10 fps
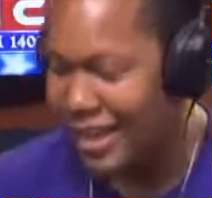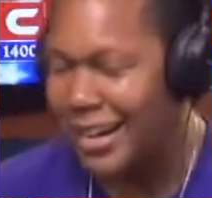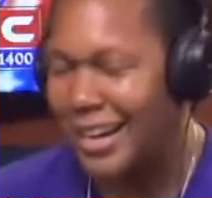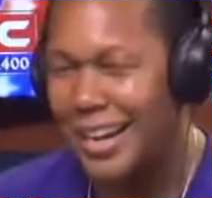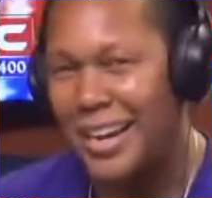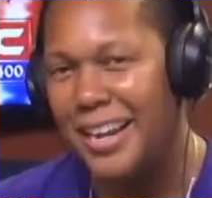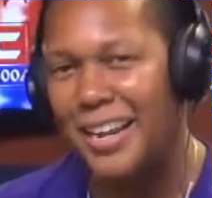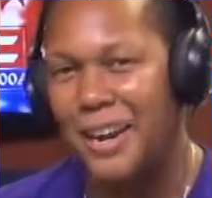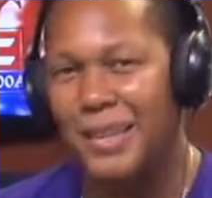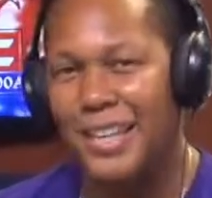I
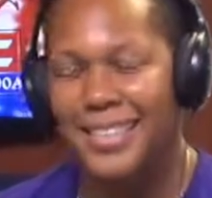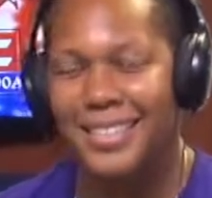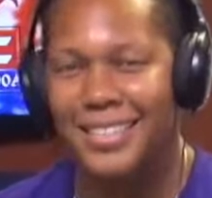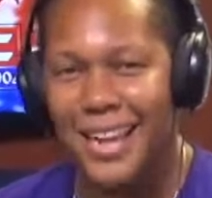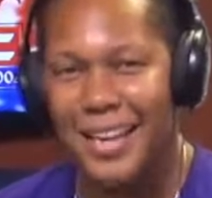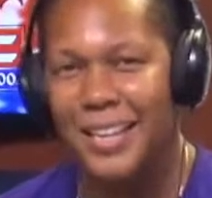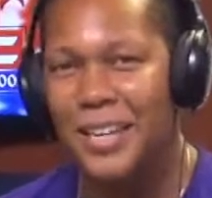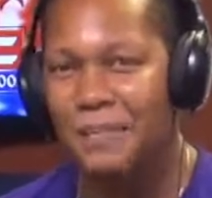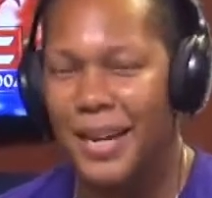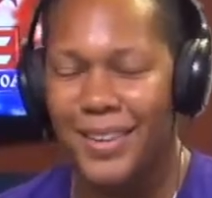am excited
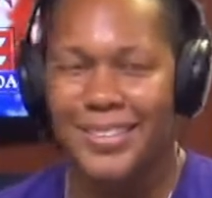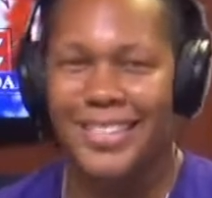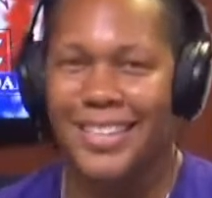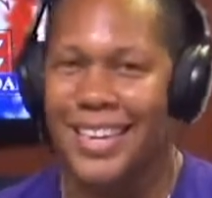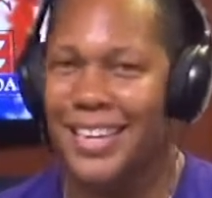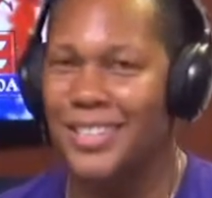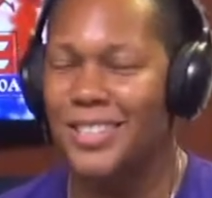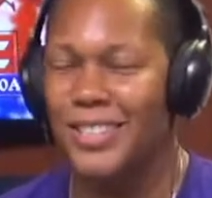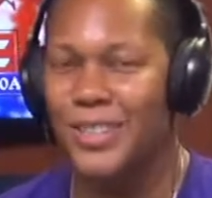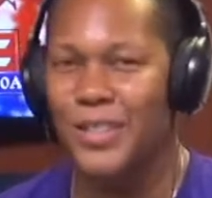about today's
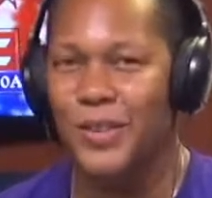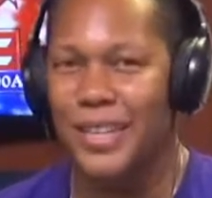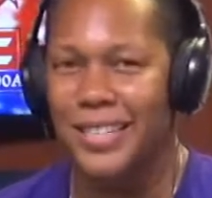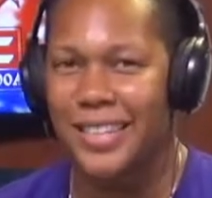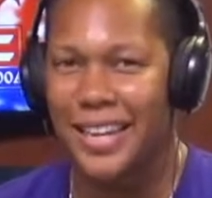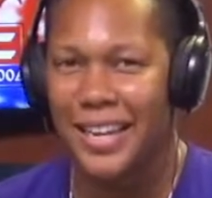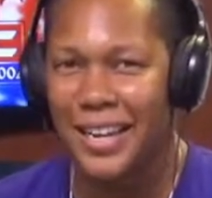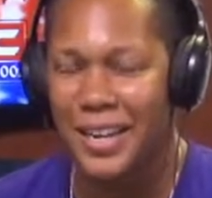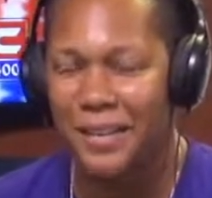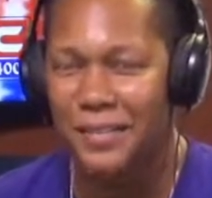show as I
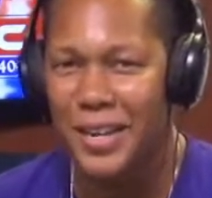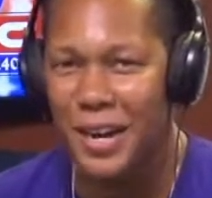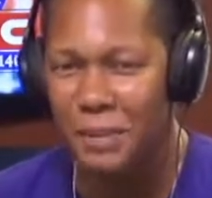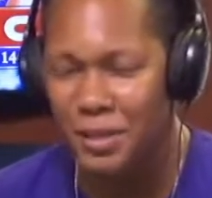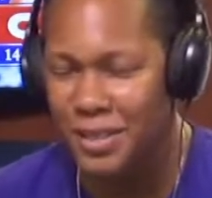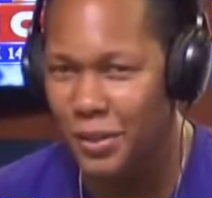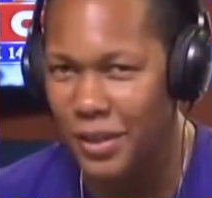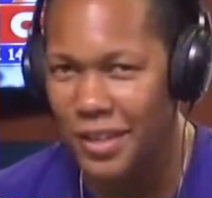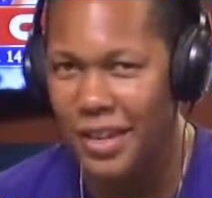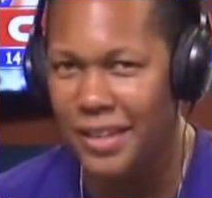have the
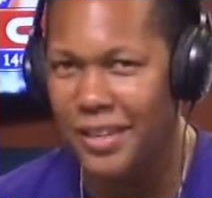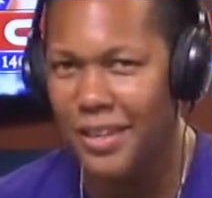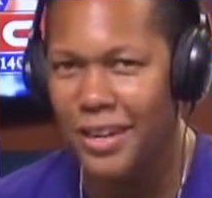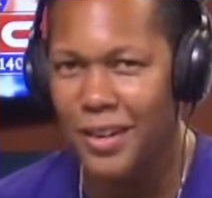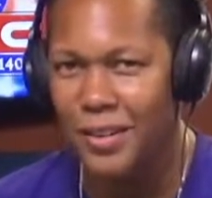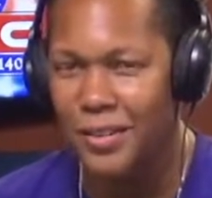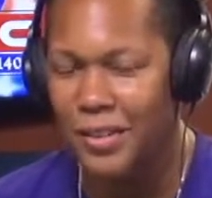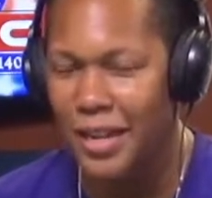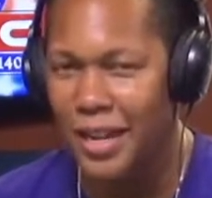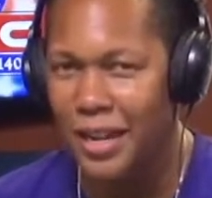opportunity and the honor
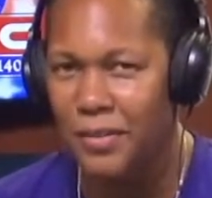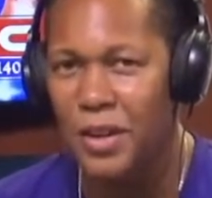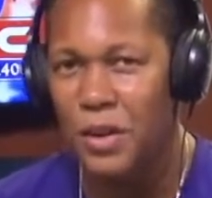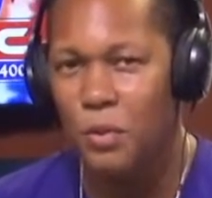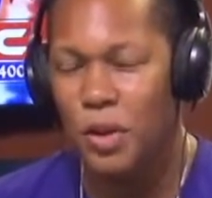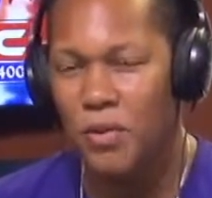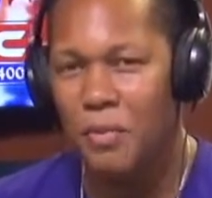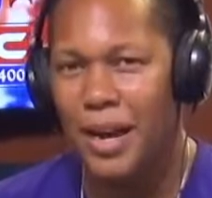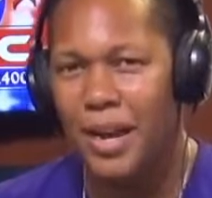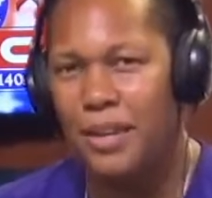to have one of
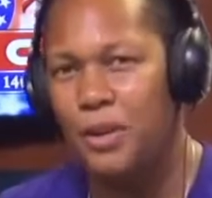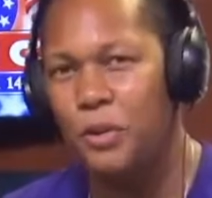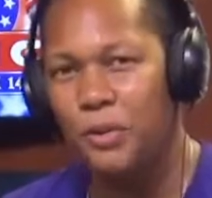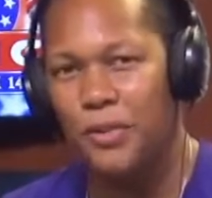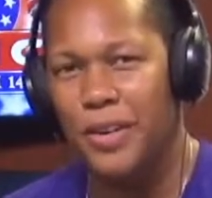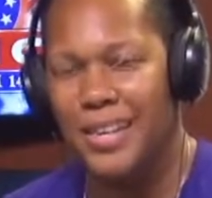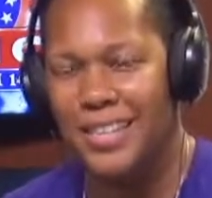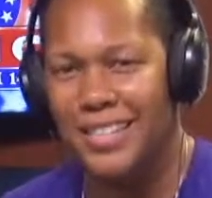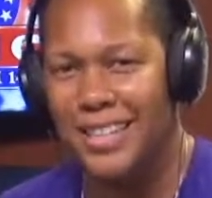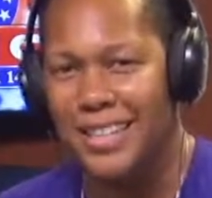my new
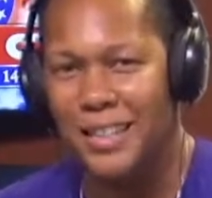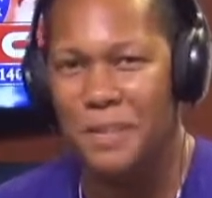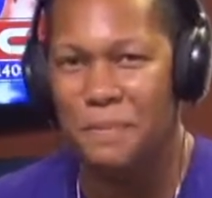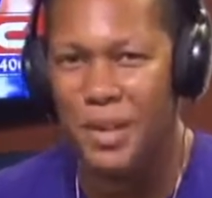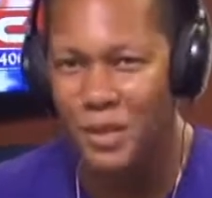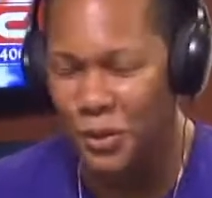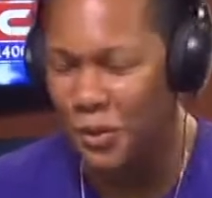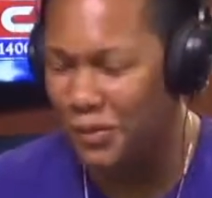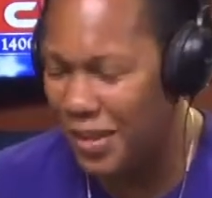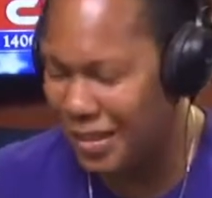friends in the mental
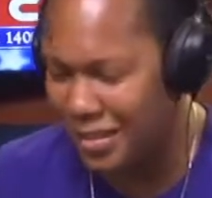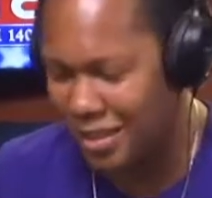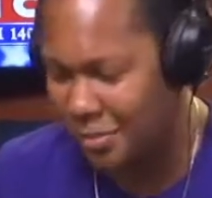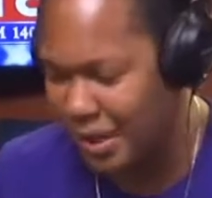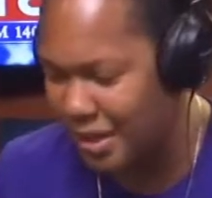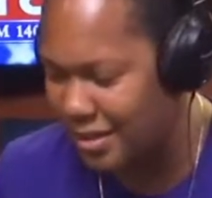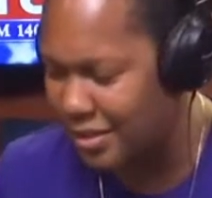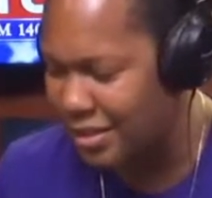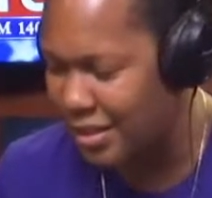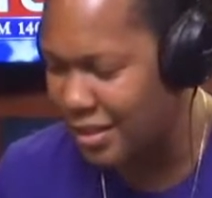fitness
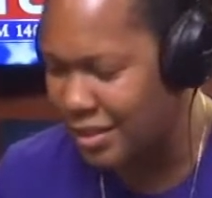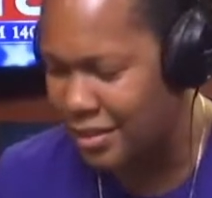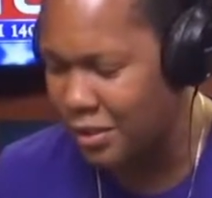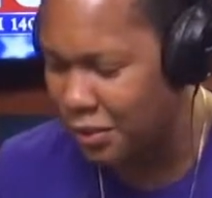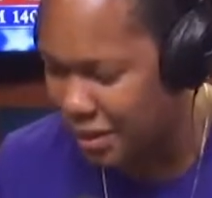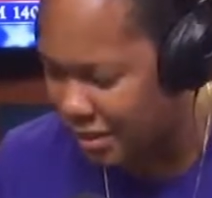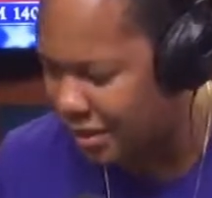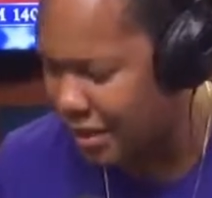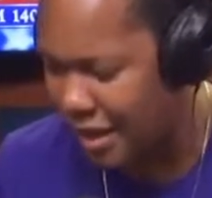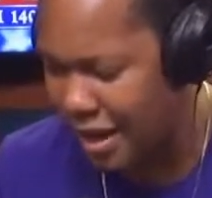space. She is crushing
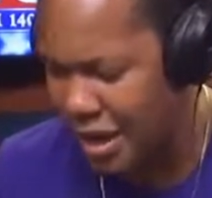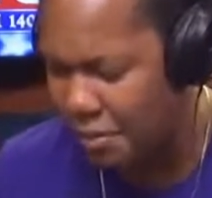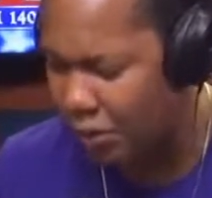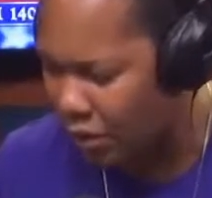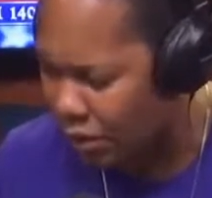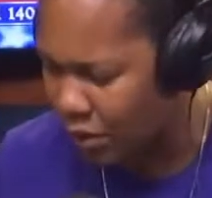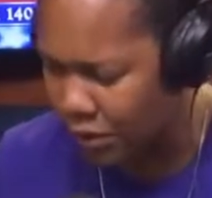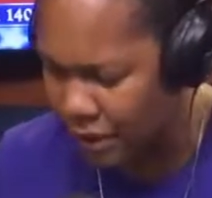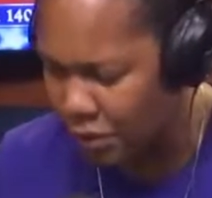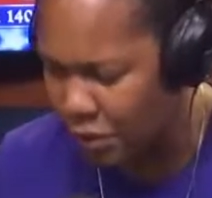the game on all
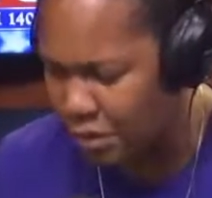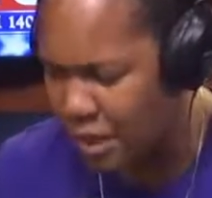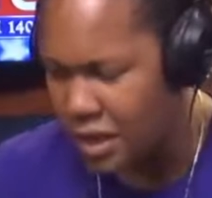levels.